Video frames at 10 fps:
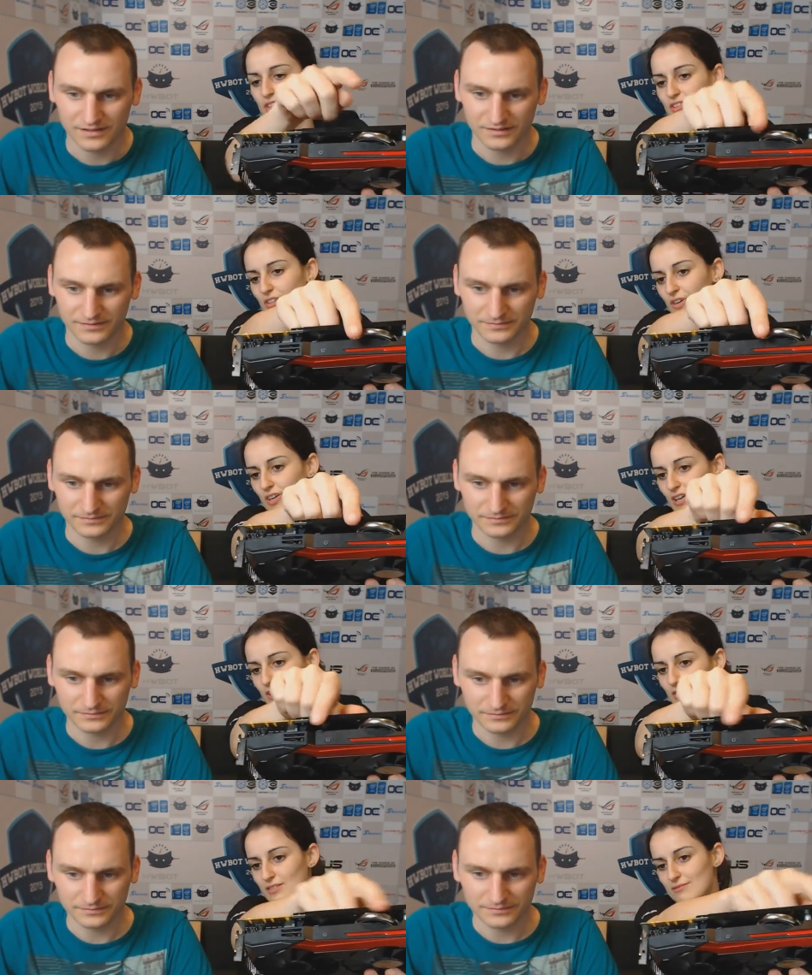Speaker 1: so
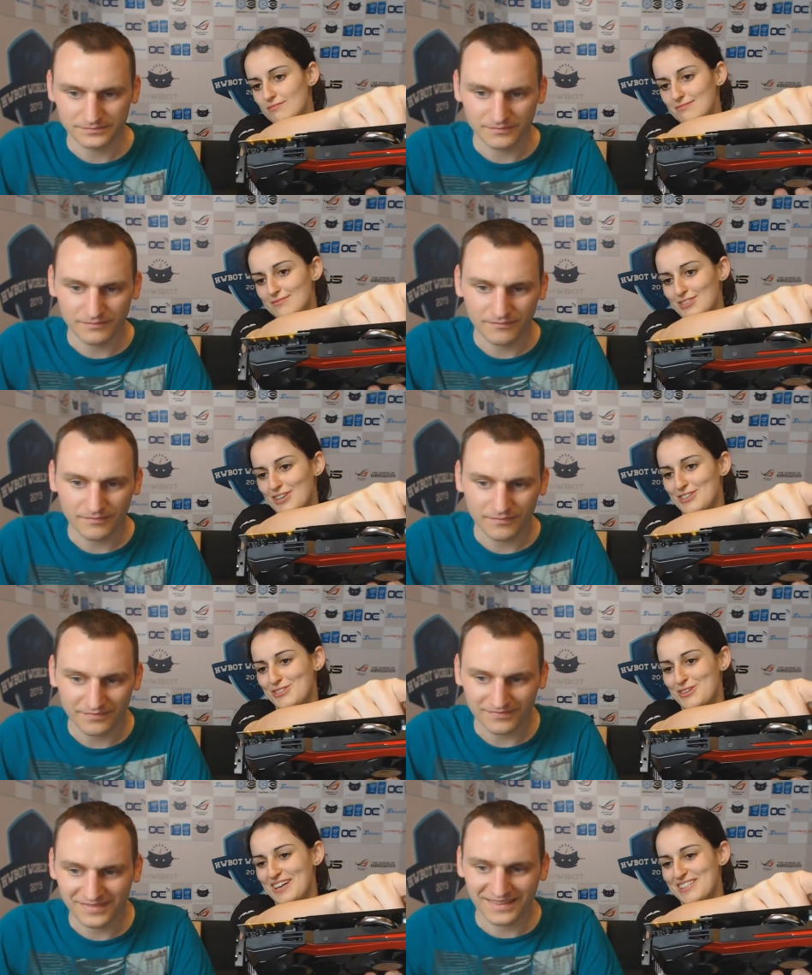here, the
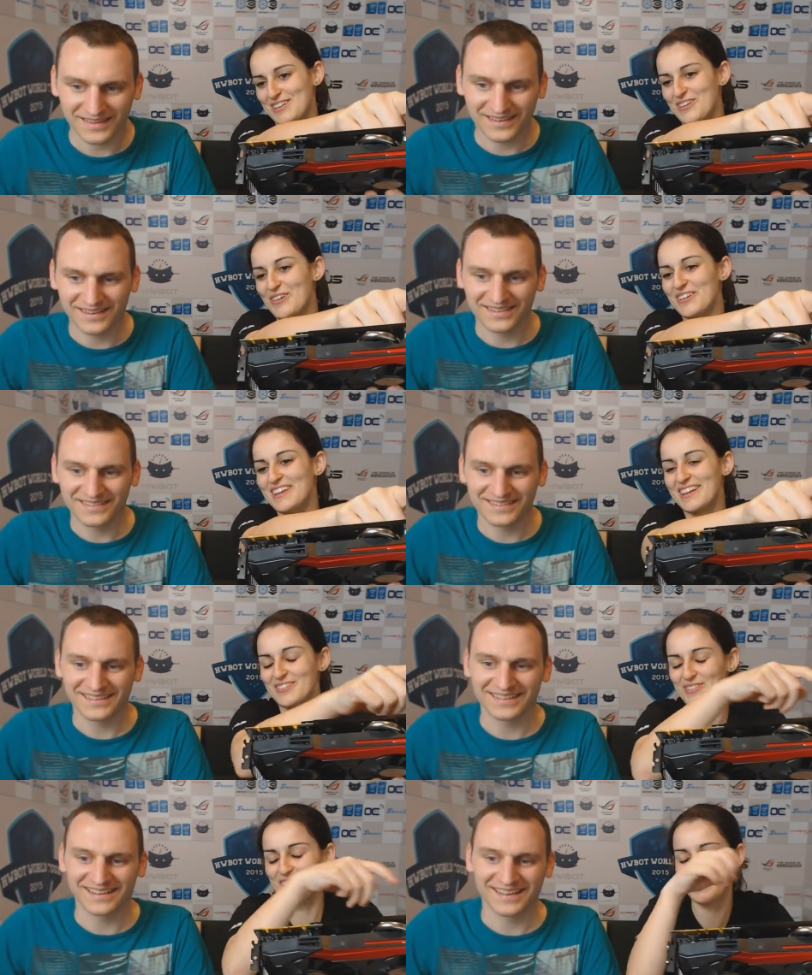Strix logo
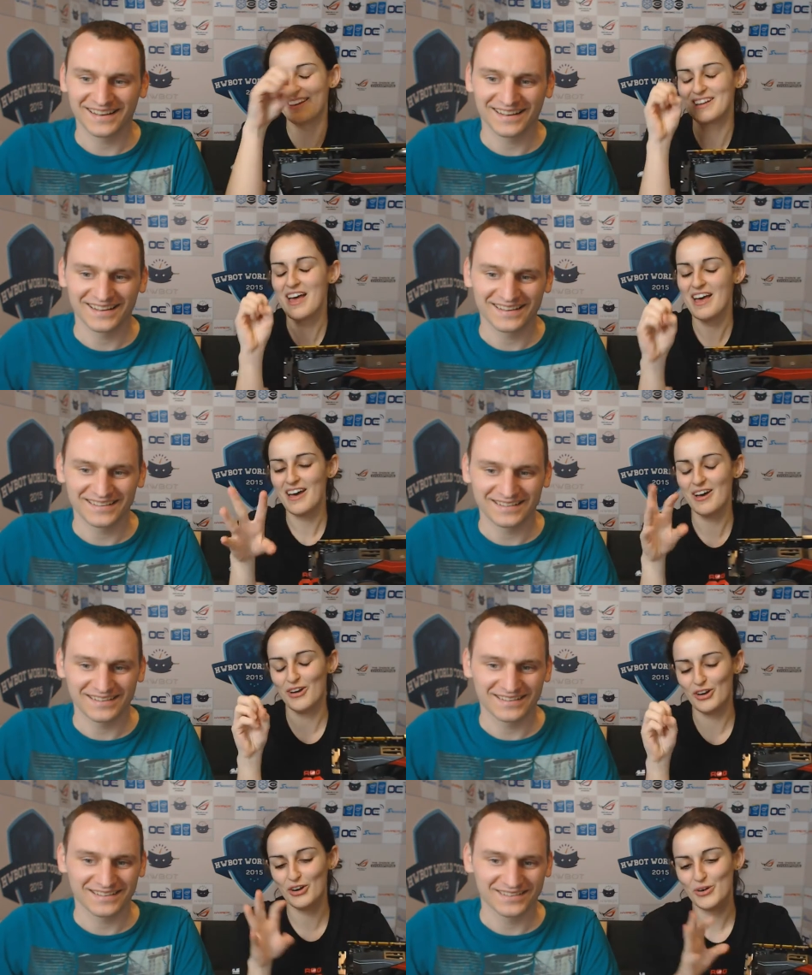that will
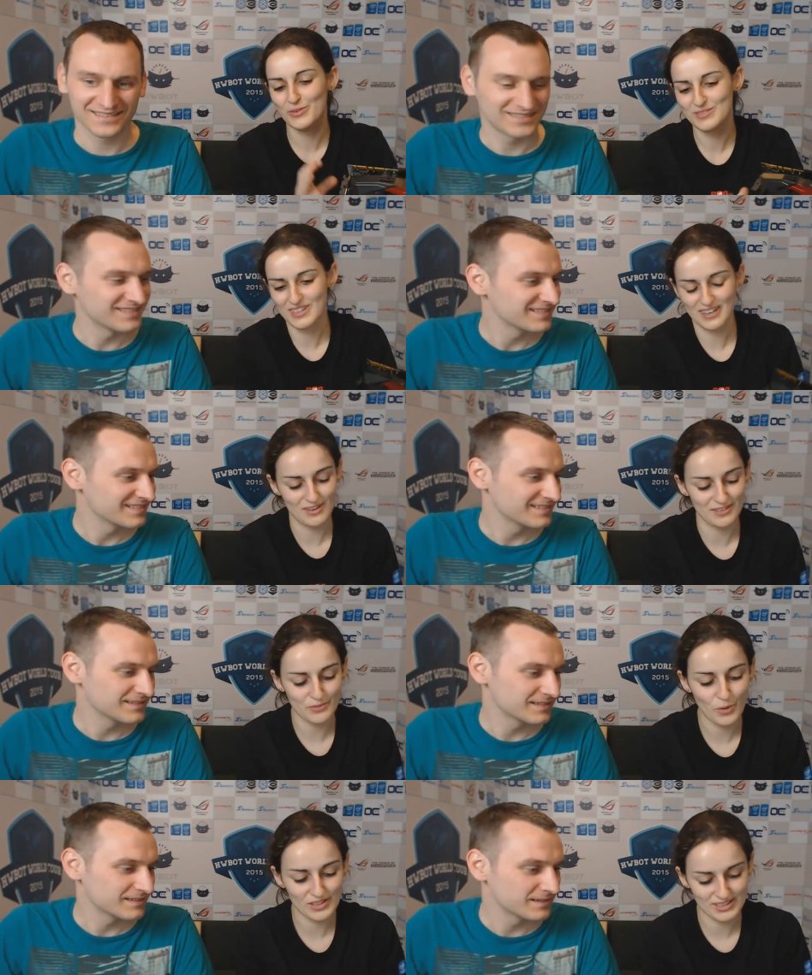glow
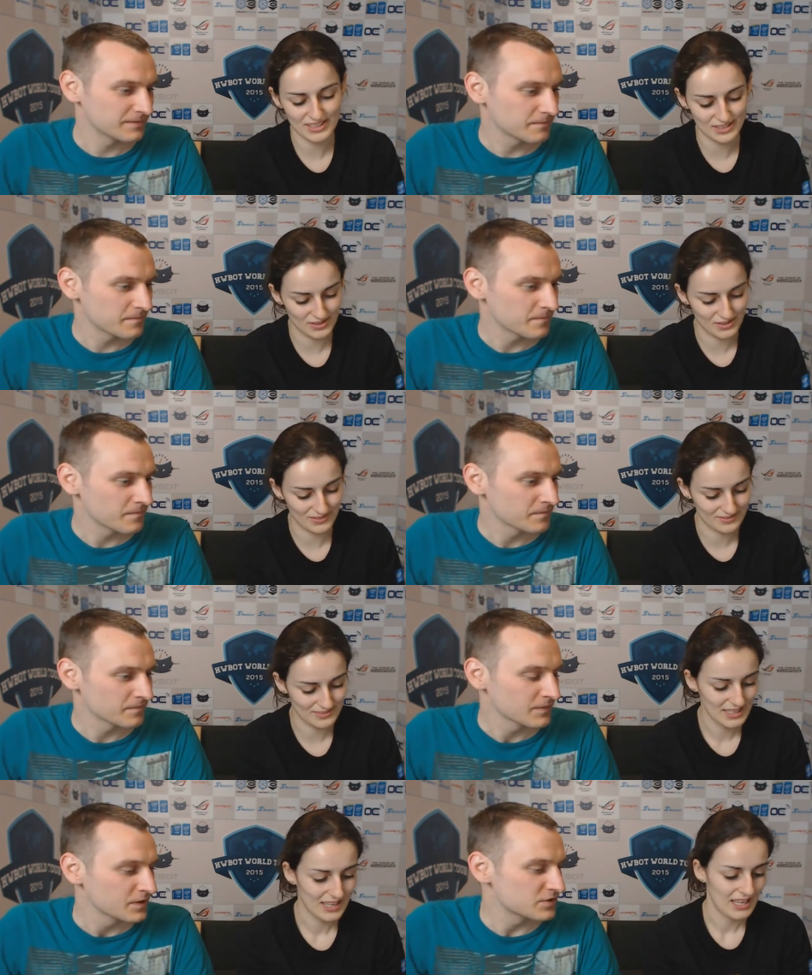once it's on.
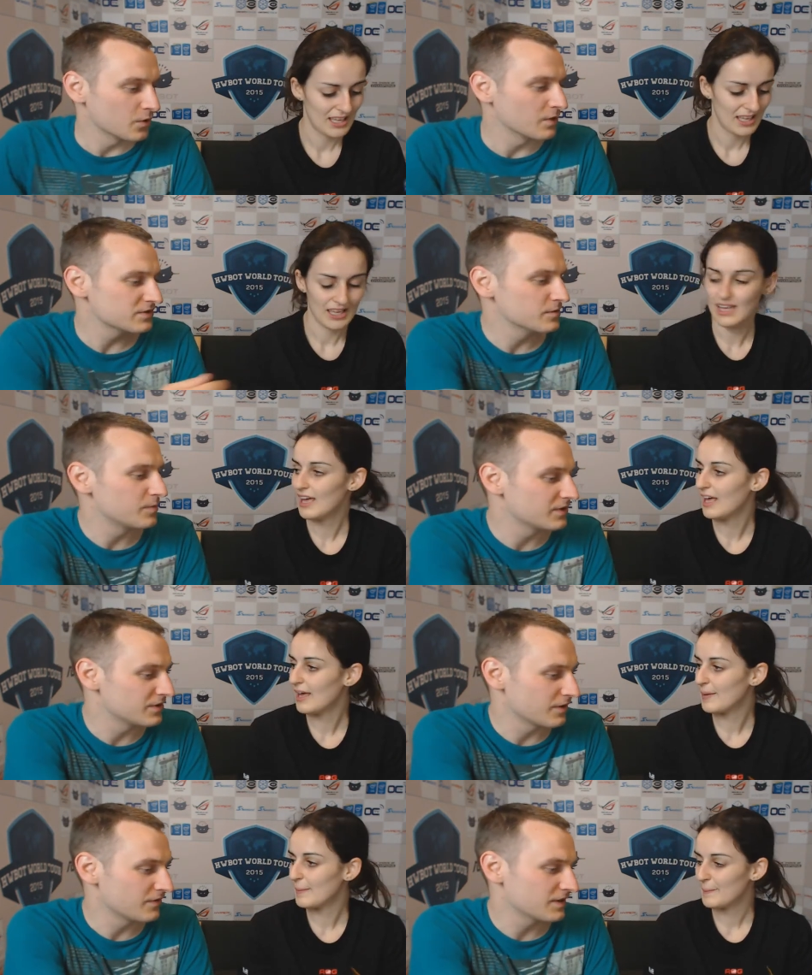
Speaker 2: So once you put
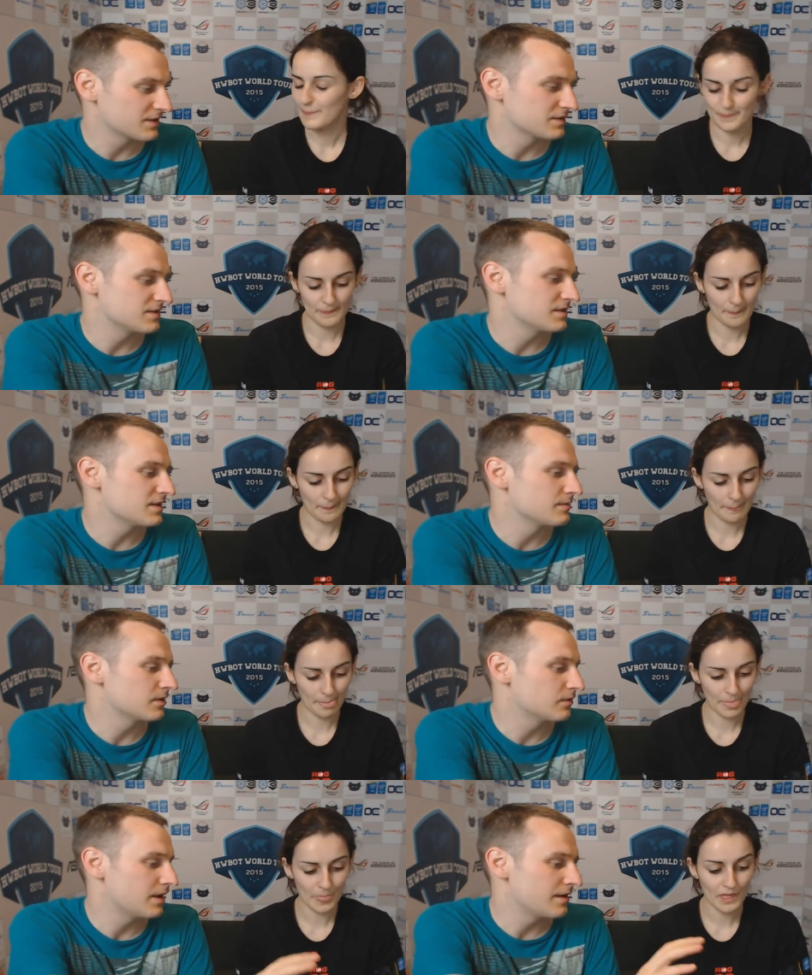the graphic cards in the system,
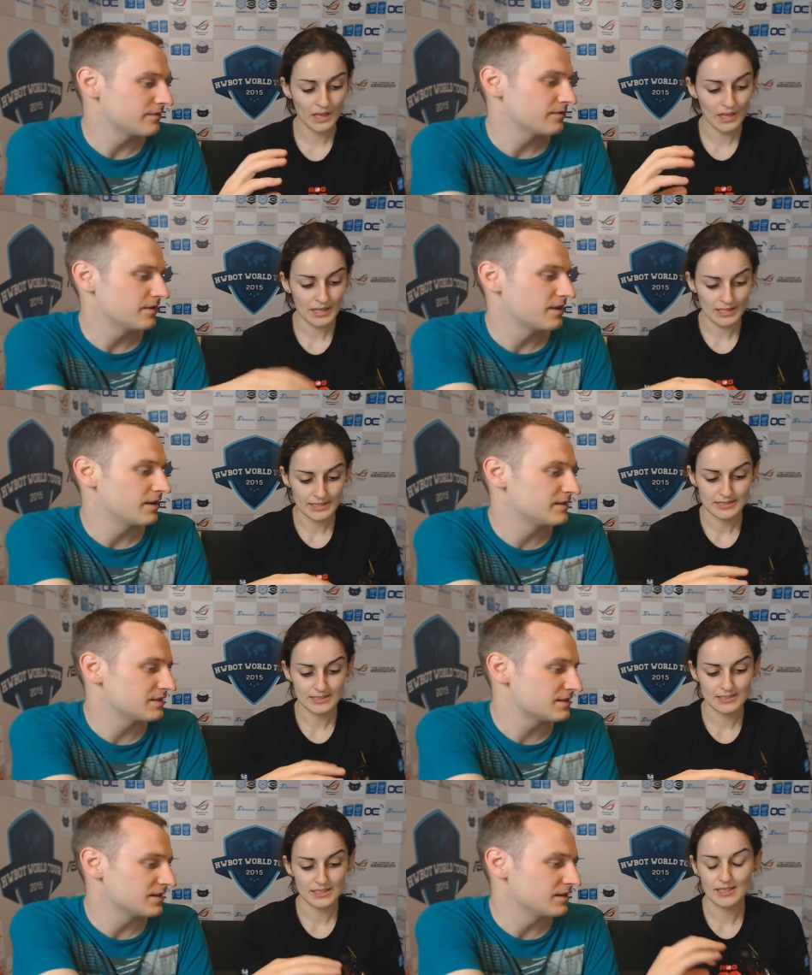it will have
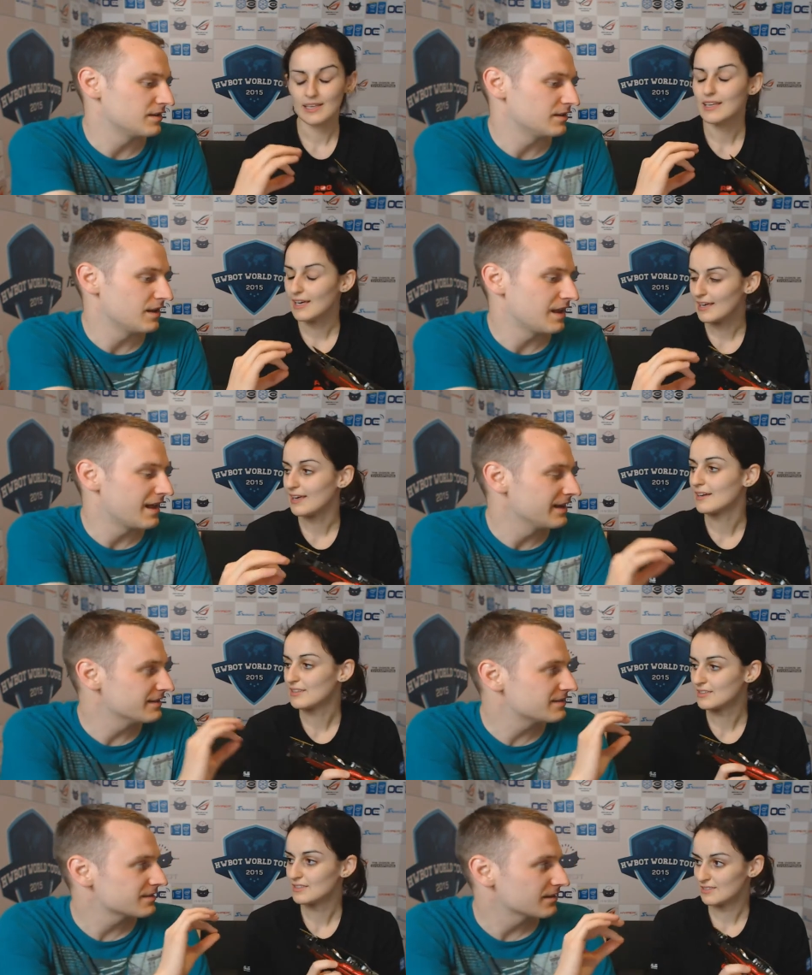this
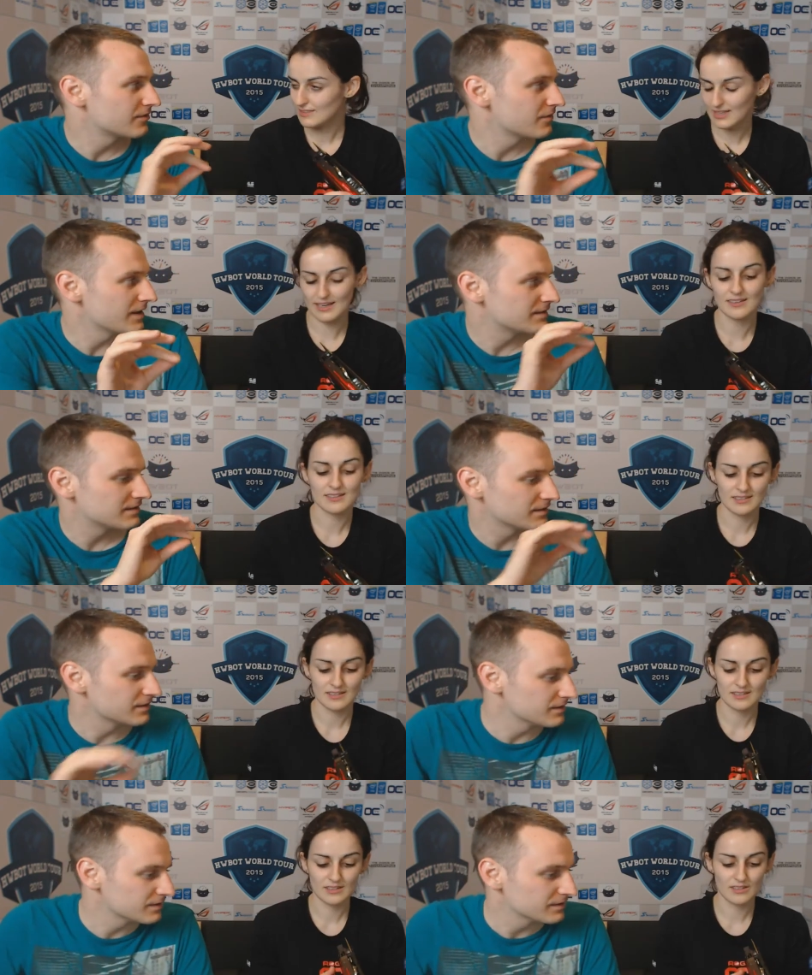
Speaker 1: light red.
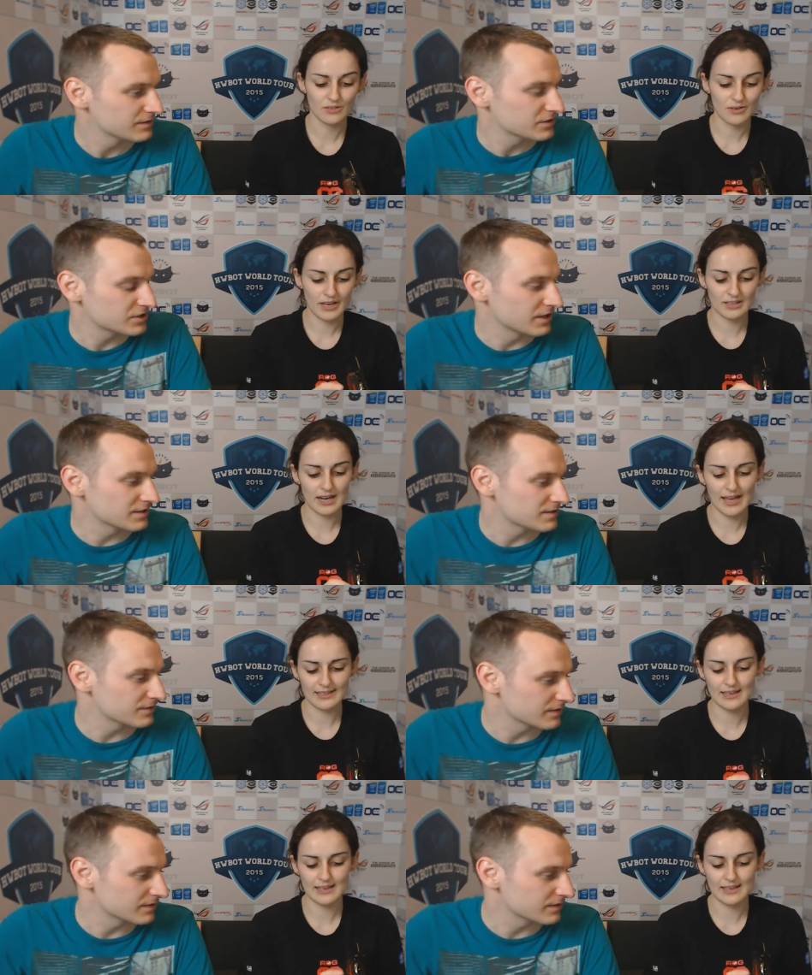Yeah. The red light,